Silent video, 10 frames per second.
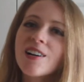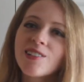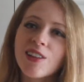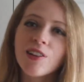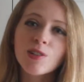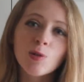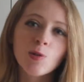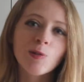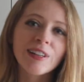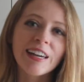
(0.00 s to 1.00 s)
So I thought this was
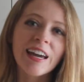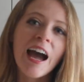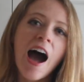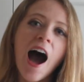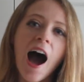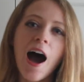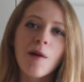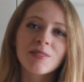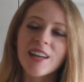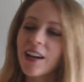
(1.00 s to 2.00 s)
a really
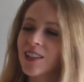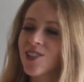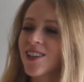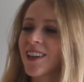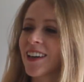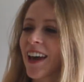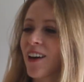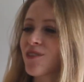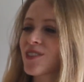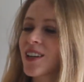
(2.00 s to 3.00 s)
um, tongue-in-cheek
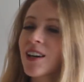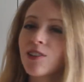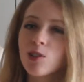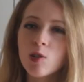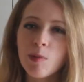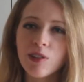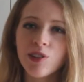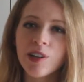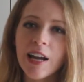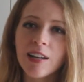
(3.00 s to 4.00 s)
gift. This was about
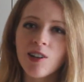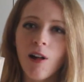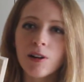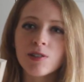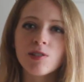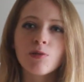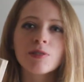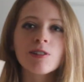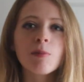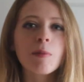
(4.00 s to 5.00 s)
$38, so it
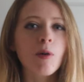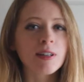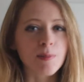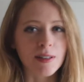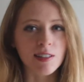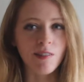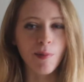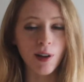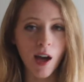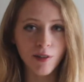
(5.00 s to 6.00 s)
was a little bit more expensive,
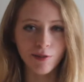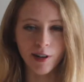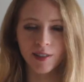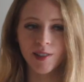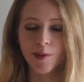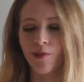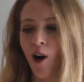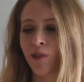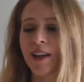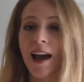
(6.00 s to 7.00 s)
but a lot of work is
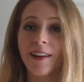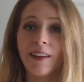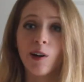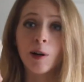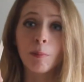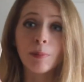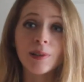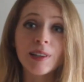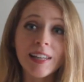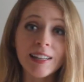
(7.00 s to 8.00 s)
involved and they are
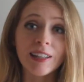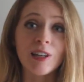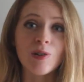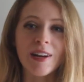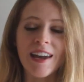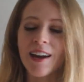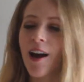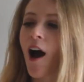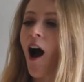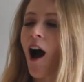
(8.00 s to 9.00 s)
completely unique.
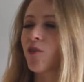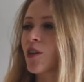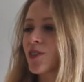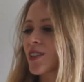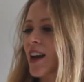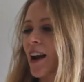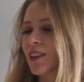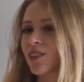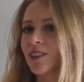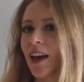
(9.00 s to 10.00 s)
I've never seen
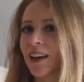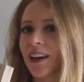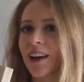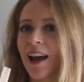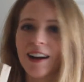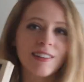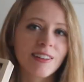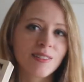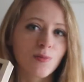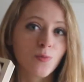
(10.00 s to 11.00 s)
anything like it and I
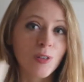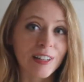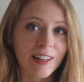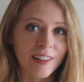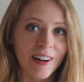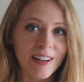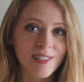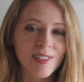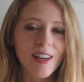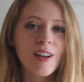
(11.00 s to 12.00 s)
think it's really
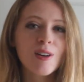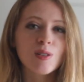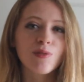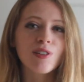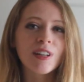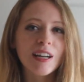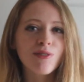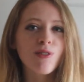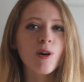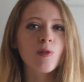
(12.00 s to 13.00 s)
hilarious. So if you're
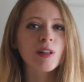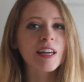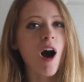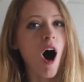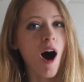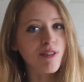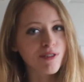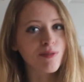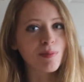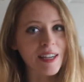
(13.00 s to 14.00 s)
looking for a really
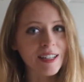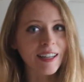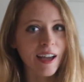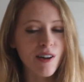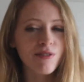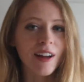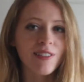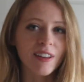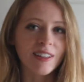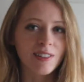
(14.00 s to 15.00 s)
offbeat gift,
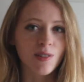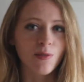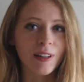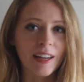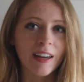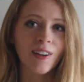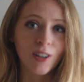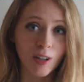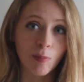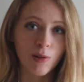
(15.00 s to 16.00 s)
I think that's a really
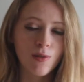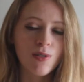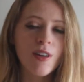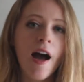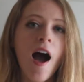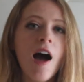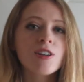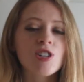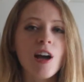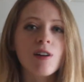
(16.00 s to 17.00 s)
good booth.
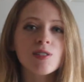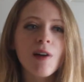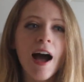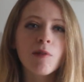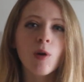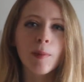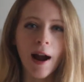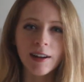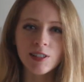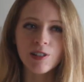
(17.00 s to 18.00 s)
She also had more
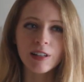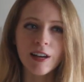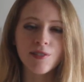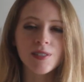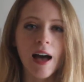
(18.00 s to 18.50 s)
practical gifts.